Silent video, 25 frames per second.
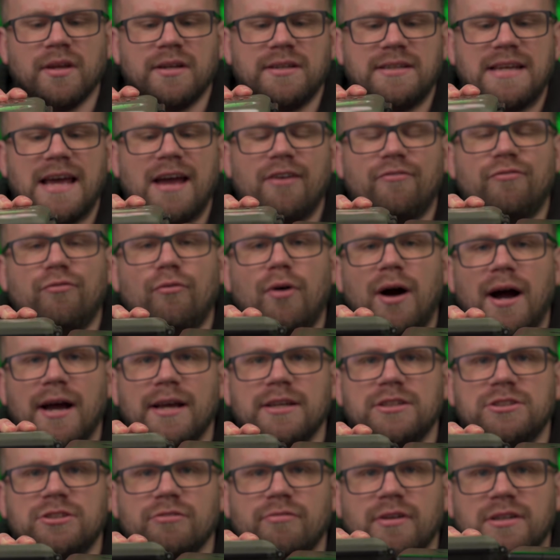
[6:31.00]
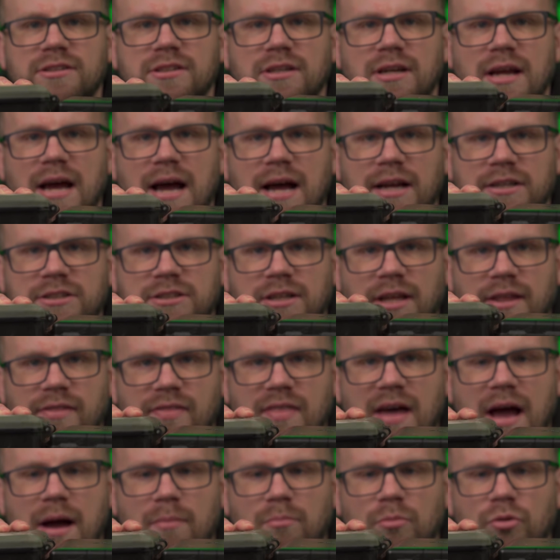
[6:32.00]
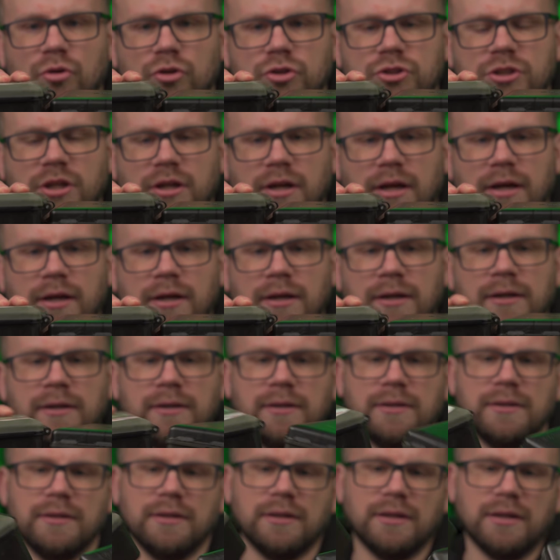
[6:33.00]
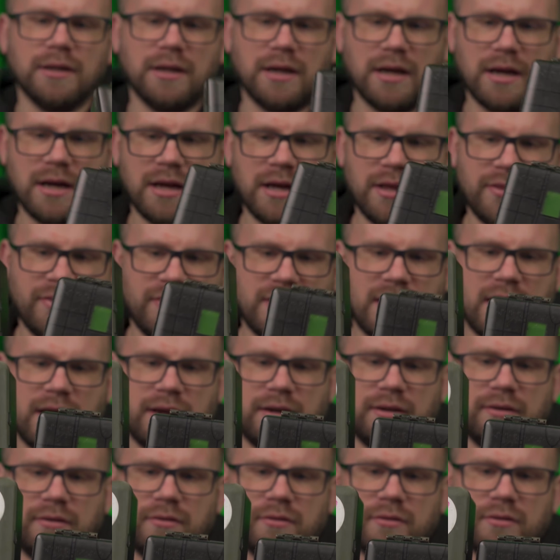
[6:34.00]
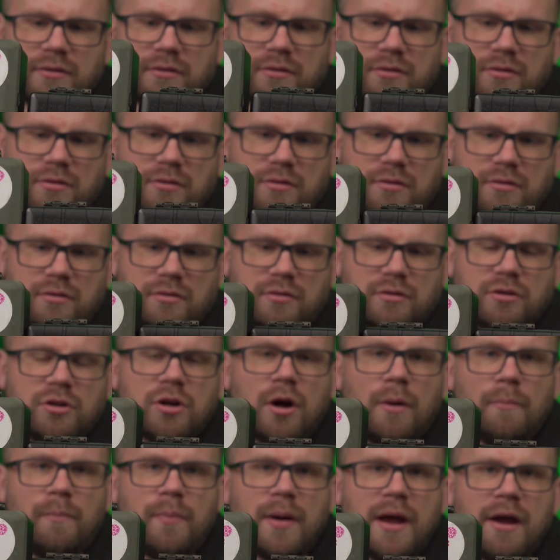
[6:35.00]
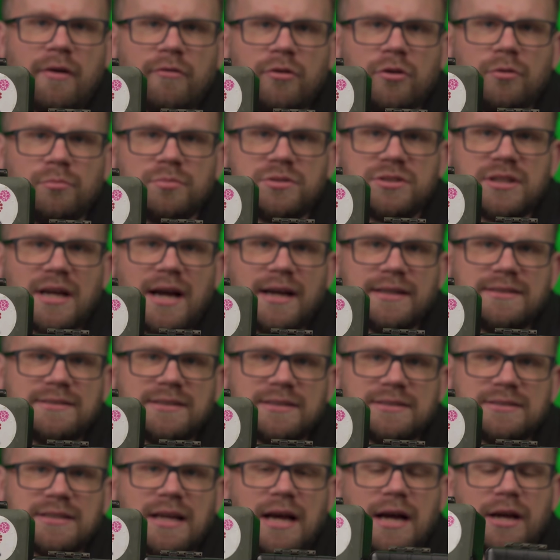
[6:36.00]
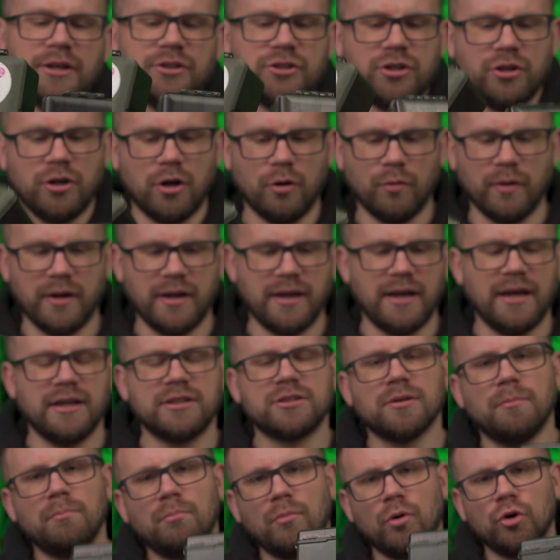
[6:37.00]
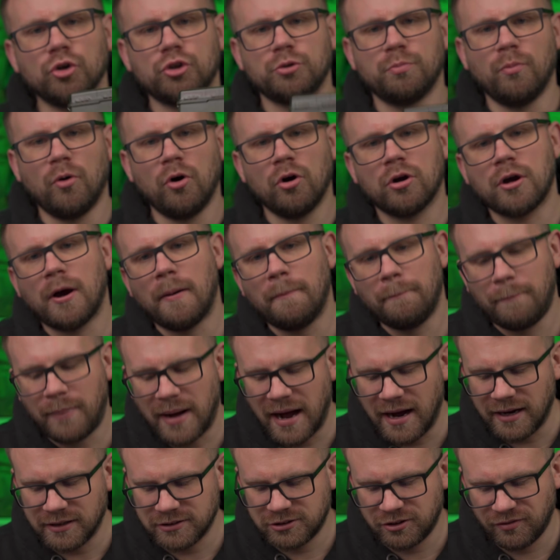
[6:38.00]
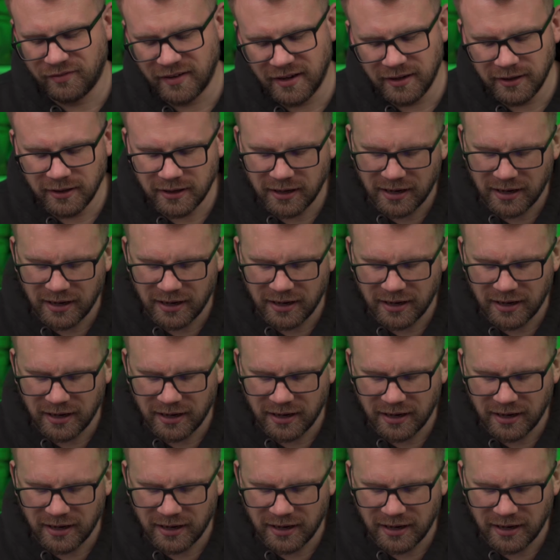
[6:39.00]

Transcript: Depth-wise, there isn't actually that much in it. And then comparing them side to side, you know, it is a much more compact thing.